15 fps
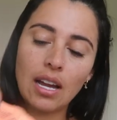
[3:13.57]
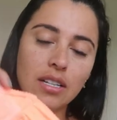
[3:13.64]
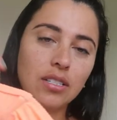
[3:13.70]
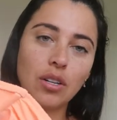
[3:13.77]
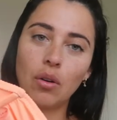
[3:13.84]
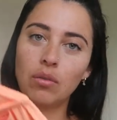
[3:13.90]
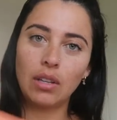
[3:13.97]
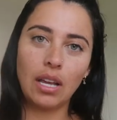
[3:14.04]
I
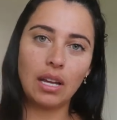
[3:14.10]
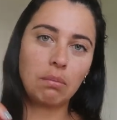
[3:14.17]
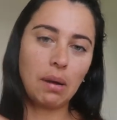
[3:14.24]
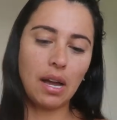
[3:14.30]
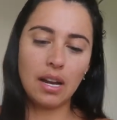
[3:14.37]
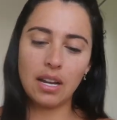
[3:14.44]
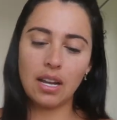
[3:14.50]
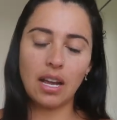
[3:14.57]
don't like
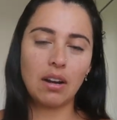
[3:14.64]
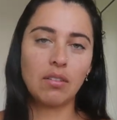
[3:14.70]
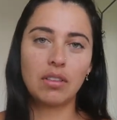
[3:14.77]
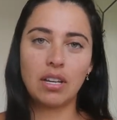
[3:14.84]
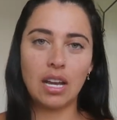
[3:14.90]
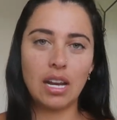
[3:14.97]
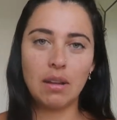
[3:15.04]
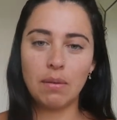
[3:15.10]
padding. I don't
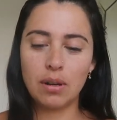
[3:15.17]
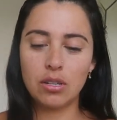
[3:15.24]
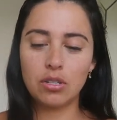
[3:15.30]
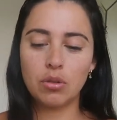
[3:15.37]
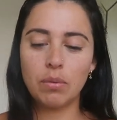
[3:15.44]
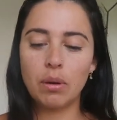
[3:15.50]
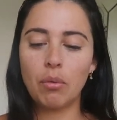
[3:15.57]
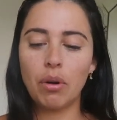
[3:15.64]
think anybody
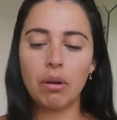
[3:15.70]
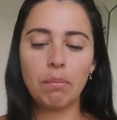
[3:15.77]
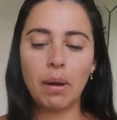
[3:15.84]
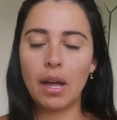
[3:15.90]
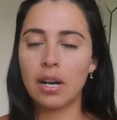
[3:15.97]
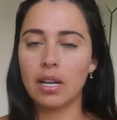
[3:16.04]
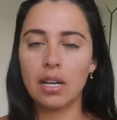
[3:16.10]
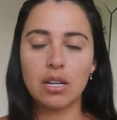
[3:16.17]
should be wearing
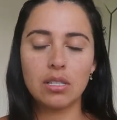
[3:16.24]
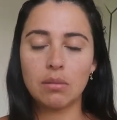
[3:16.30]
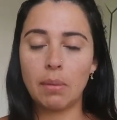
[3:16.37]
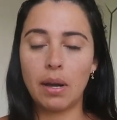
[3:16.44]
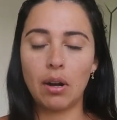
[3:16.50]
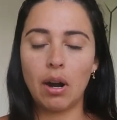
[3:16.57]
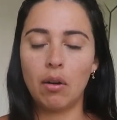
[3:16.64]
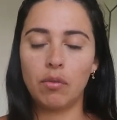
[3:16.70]
padding. It doesn't
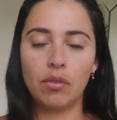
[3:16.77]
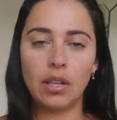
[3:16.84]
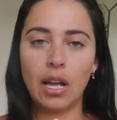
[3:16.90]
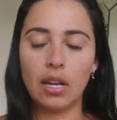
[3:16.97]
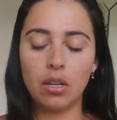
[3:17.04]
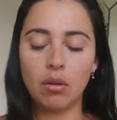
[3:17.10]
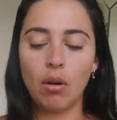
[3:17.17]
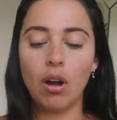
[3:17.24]
matter how
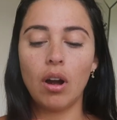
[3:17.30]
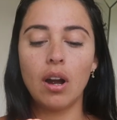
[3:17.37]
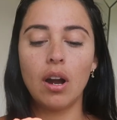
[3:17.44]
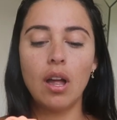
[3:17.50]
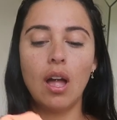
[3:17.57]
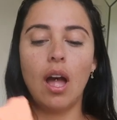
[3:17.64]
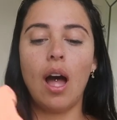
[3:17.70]
flat you are.